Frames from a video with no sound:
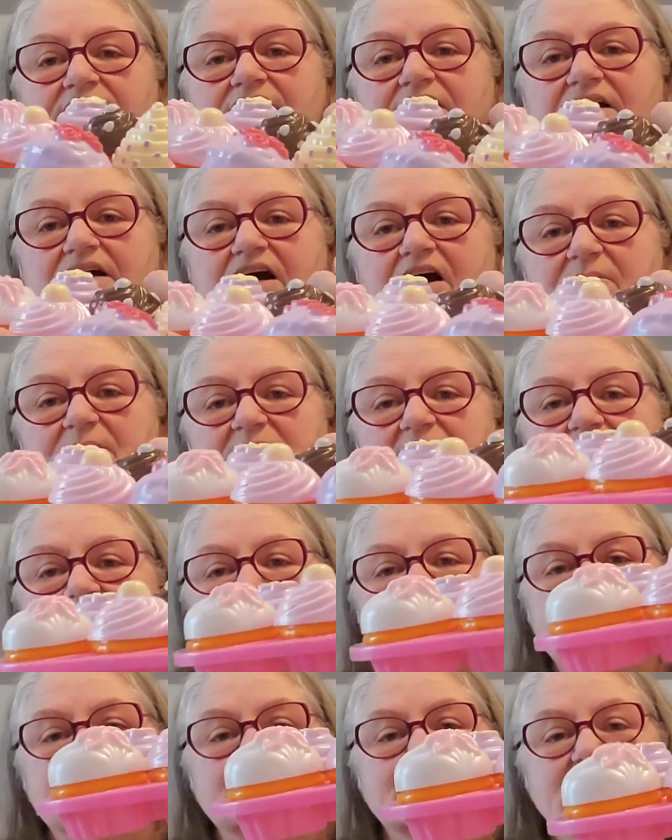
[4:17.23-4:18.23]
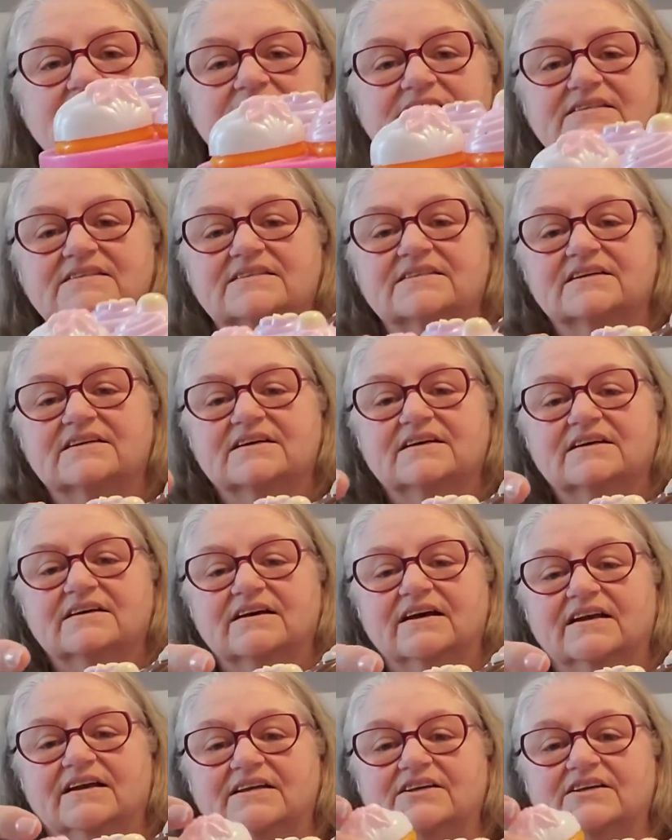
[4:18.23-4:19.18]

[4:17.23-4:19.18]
cupcakes is, and